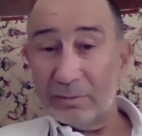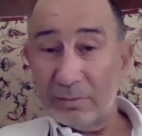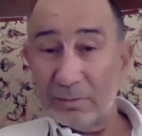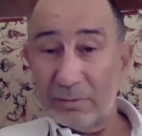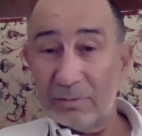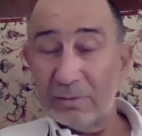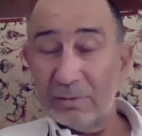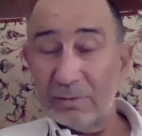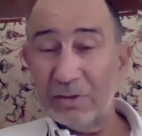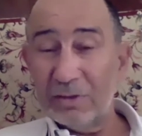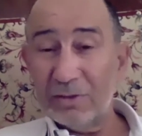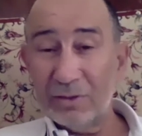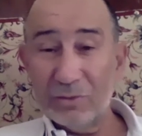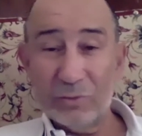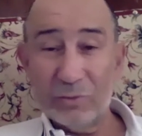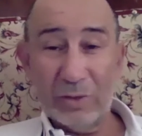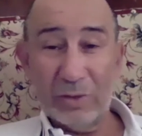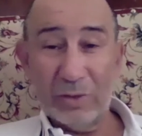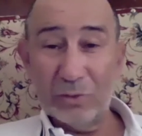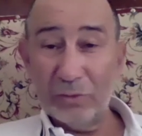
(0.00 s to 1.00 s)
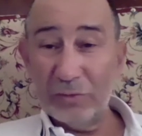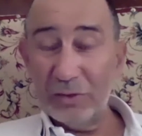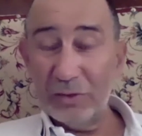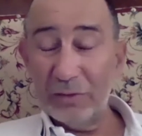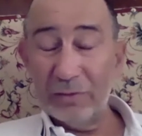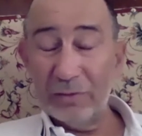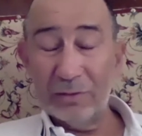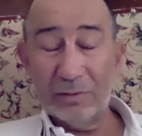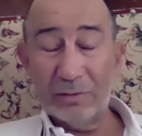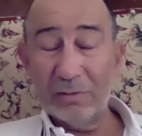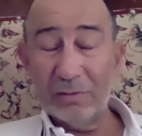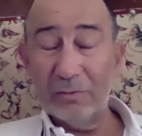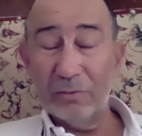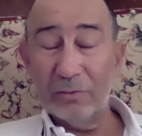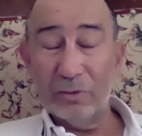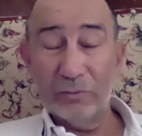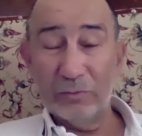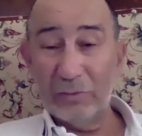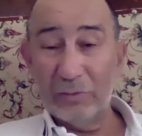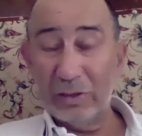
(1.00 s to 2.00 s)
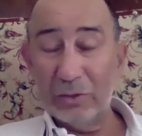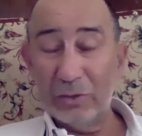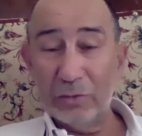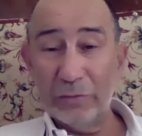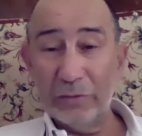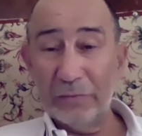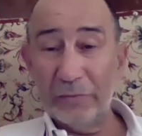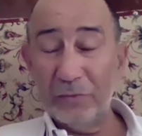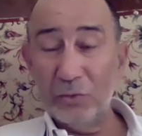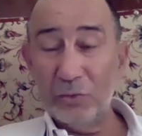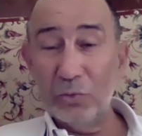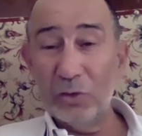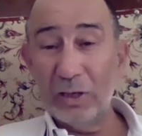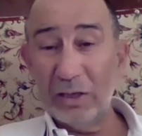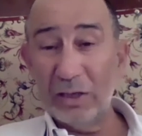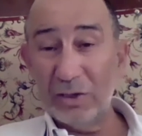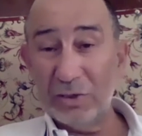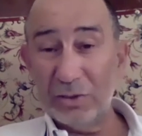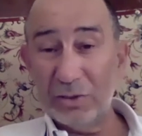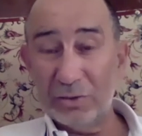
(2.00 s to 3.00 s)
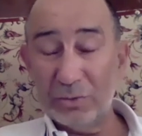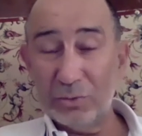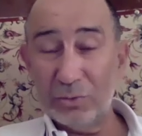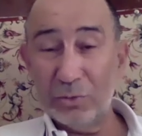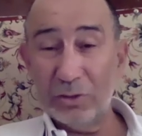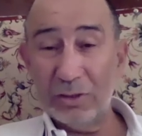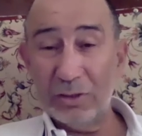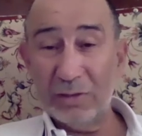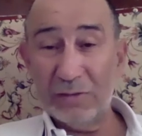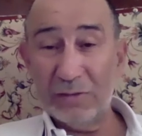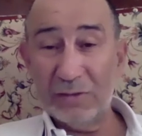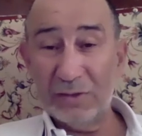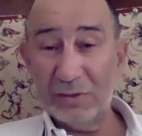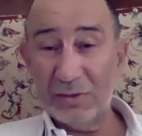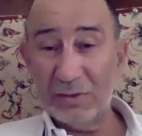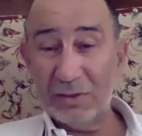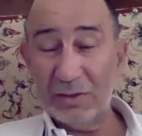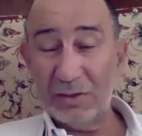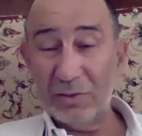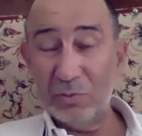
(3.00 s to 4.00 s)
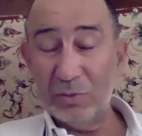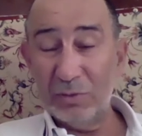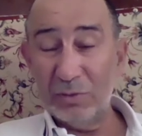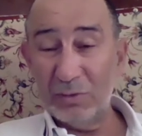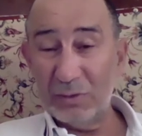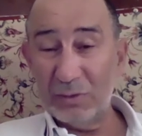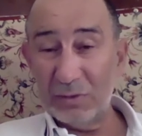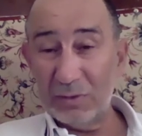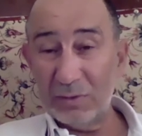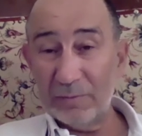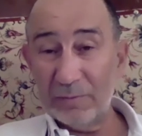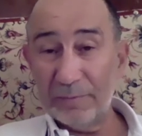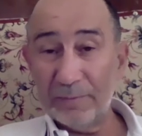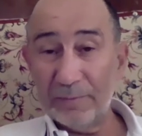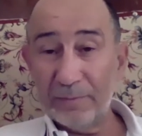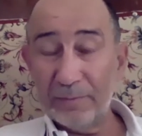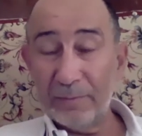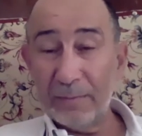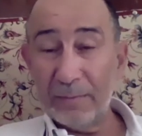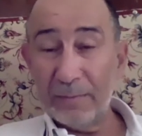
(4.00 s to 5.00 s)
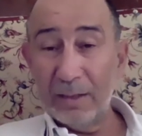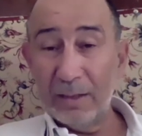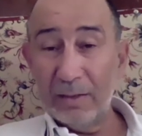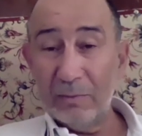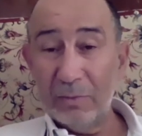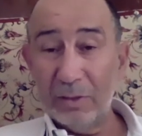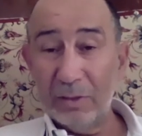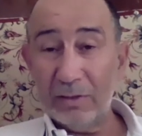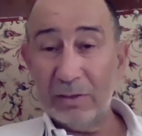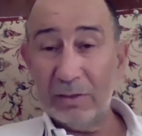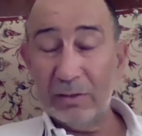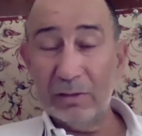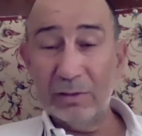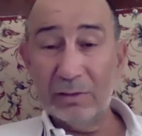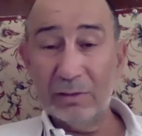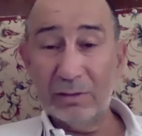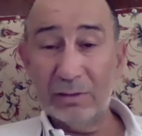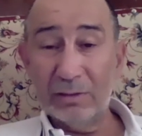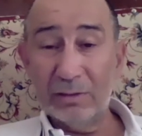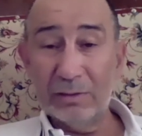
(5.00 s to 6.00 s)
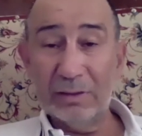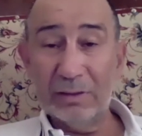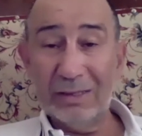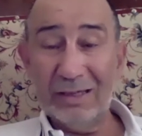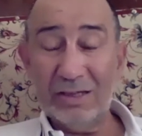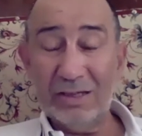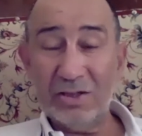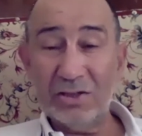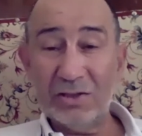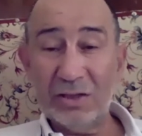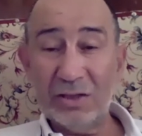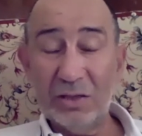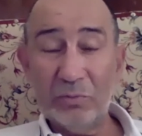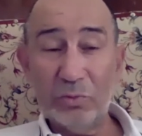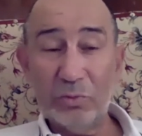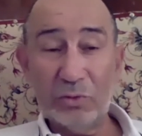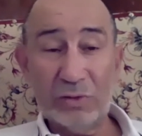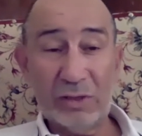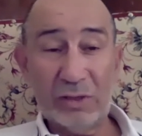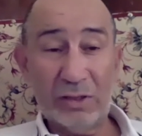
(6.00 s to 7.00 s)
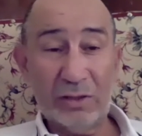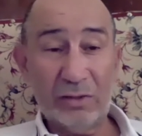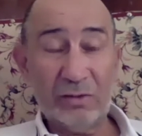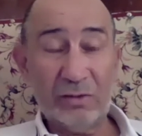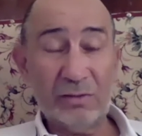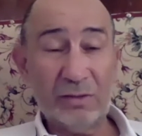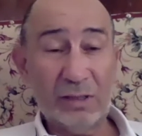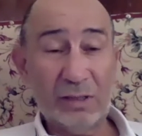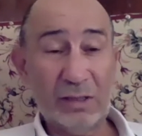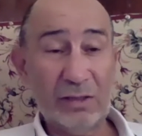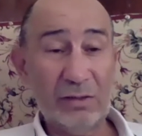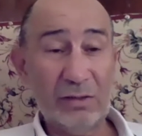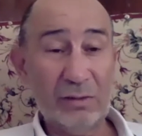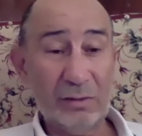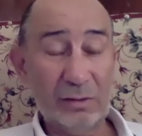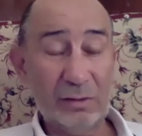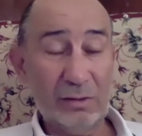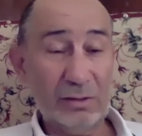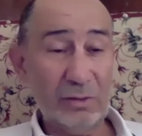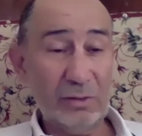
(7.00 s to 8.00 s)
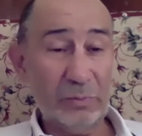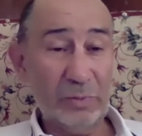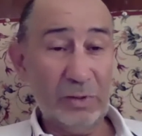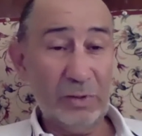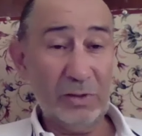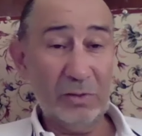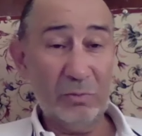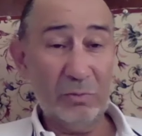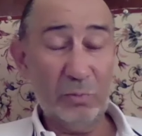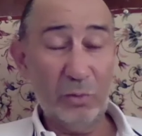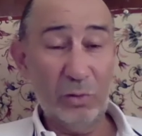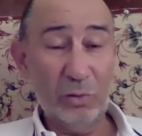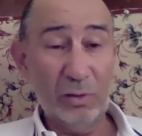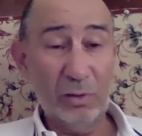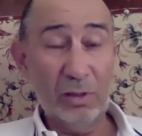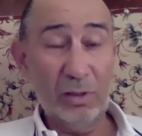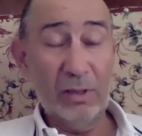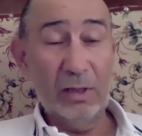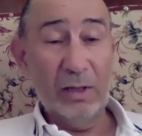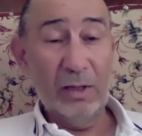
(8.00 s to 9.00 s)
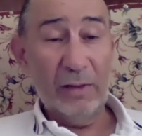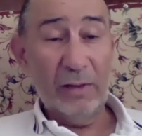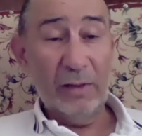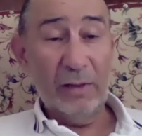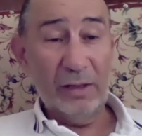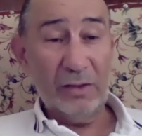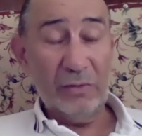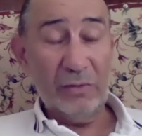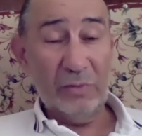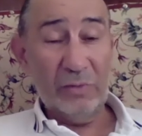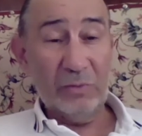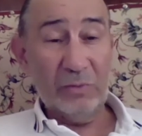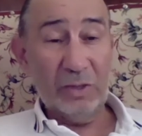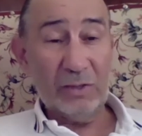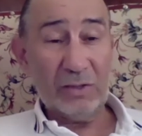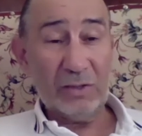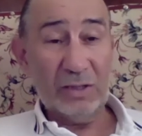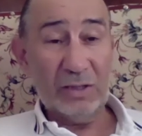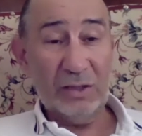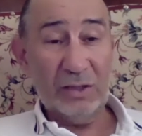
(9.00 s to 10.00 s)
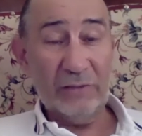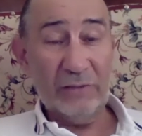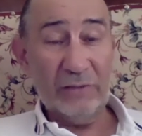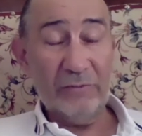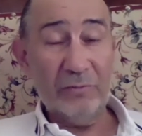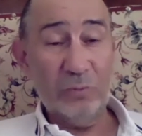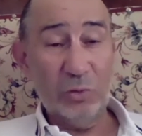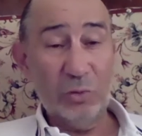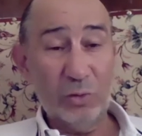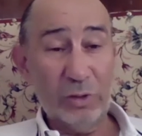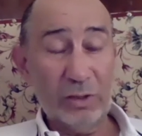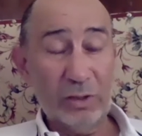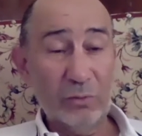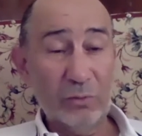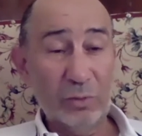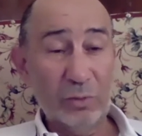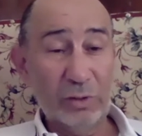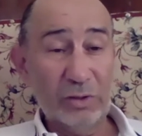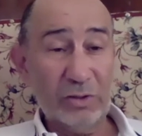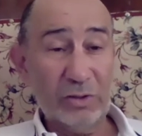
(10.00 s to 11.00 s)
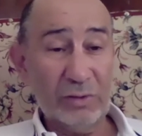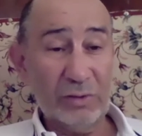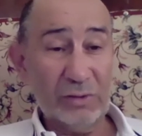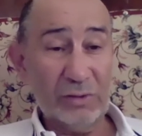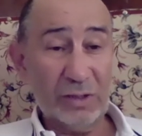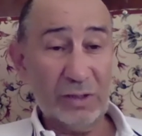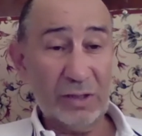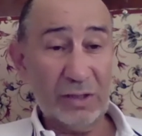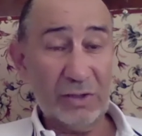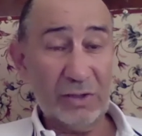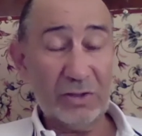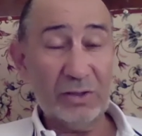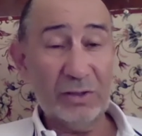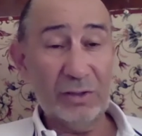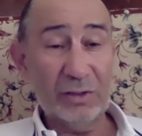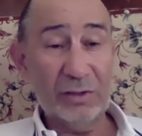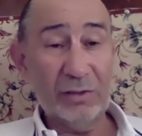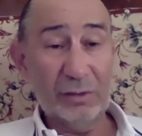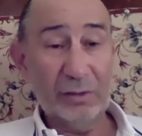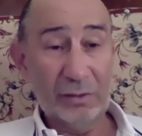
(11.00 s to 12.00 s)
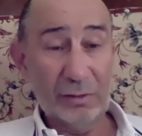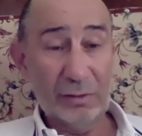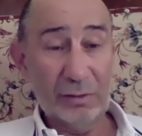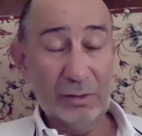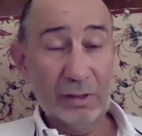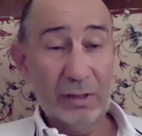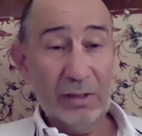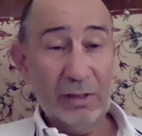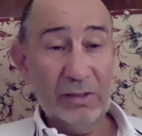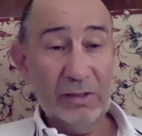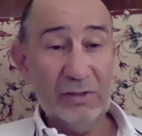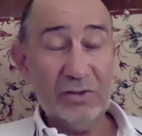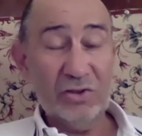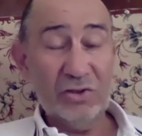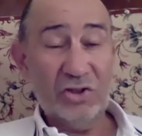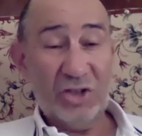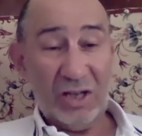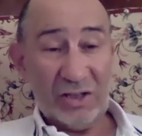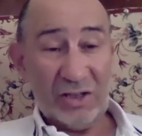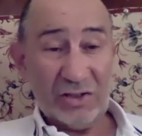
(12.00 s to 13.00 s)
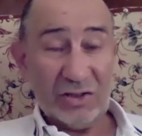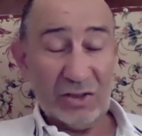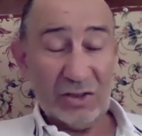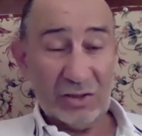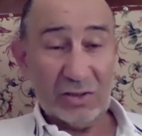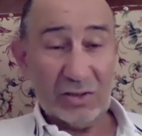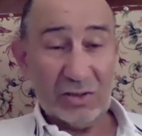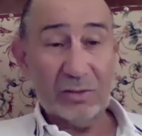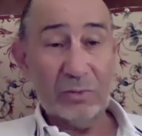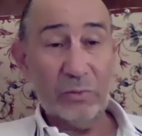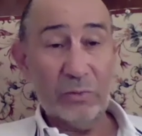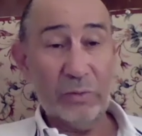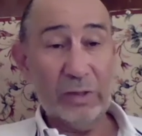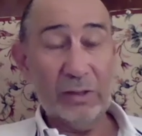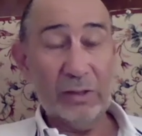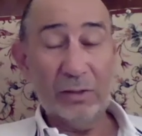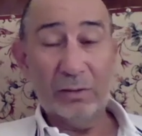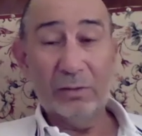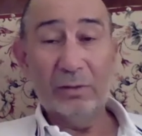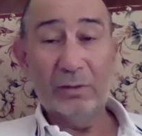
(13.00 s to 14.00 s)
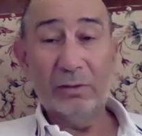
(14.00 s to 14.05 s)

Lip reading: This is one of a few countries who has this terrible system. But 83% said its opinion poll that we must have more equality in the country, and it's justice when